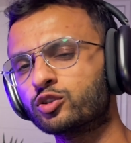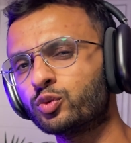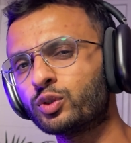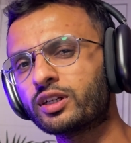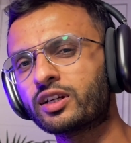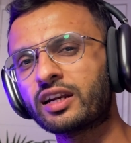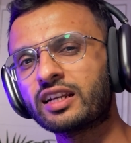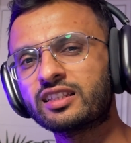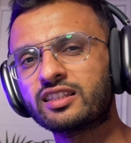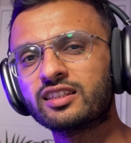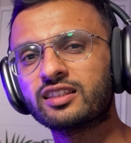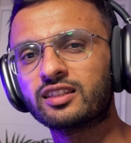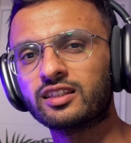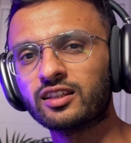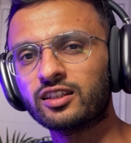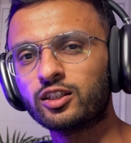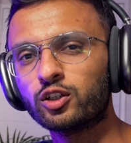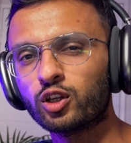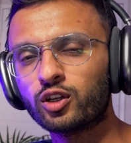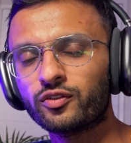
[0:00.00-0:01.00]
we created
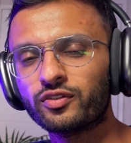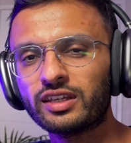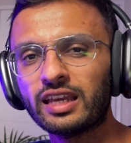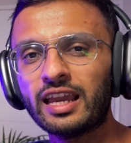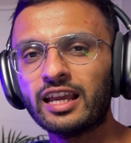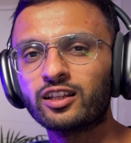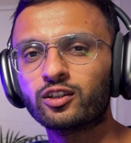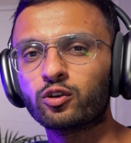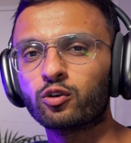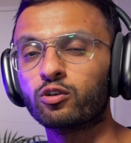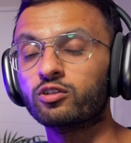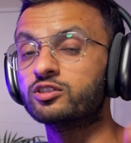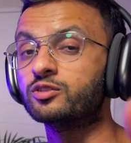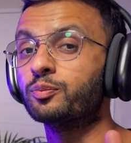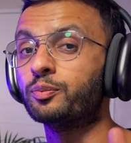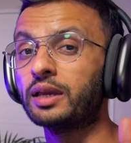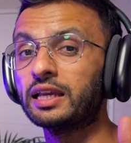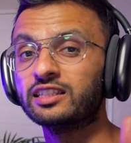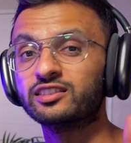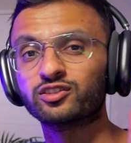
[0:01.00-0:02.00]
the YOLO v eight course
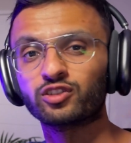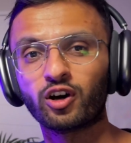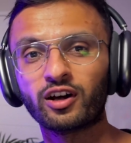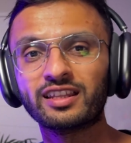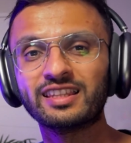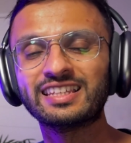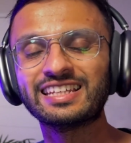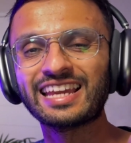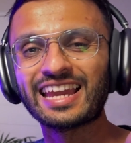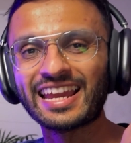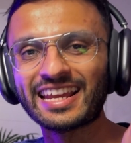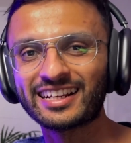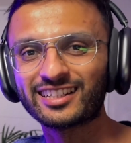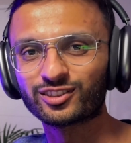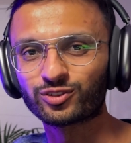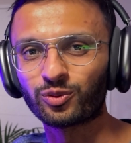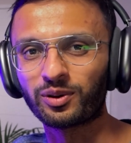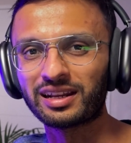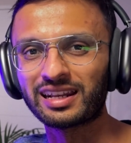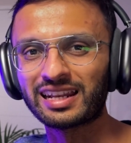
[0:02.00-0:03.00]
based on the A S one